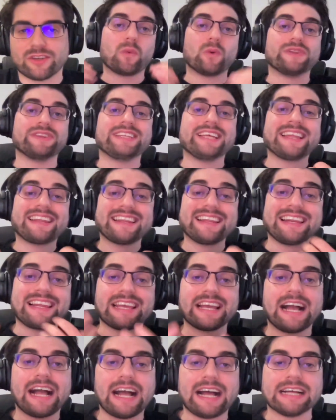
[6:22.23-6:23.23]
What they
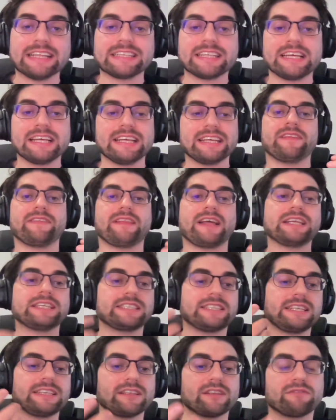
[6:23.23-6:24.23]
really add, nice
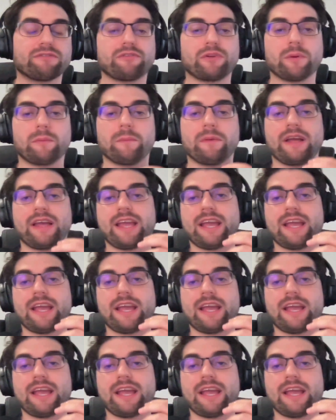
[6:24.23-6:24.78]
thing that from